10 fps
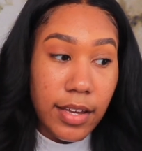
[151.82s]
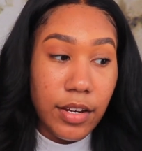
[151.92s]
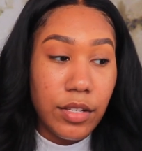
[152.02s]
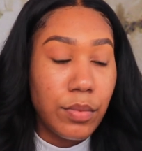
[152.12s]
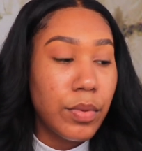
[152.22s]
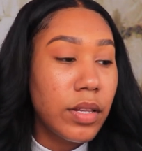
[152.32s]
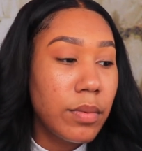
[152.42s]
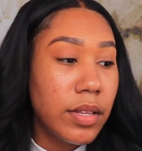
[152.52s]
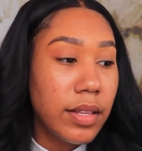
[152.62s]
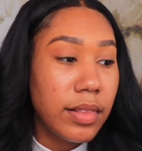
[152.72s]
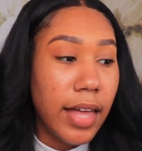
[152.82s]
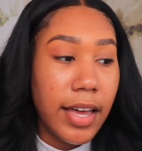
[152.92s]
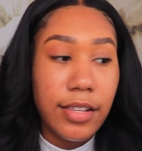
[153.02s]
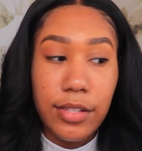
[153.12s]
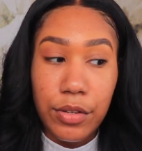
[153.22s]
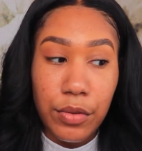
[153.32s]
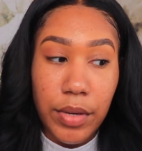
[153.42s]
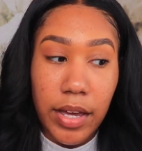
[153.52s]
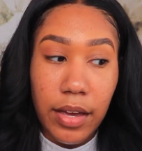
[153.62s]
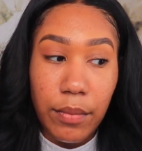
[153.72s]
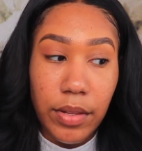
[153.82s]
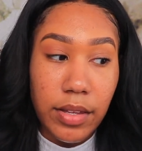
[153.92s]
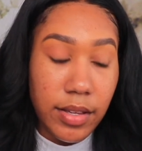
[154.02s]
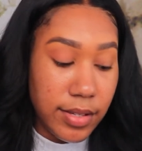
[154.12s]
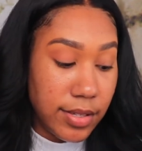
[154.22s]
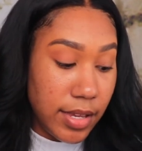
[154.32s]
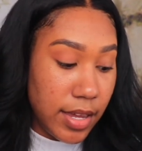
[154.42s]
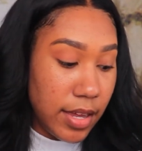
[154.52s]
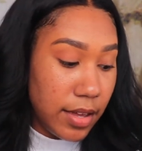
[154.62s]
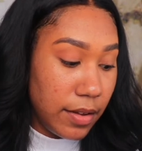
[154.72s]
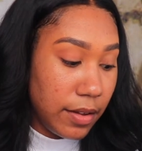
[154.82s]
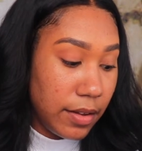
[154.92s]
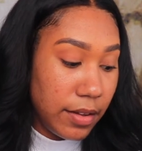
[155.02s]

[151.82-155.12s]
And it's really, really light, so you can't really see it.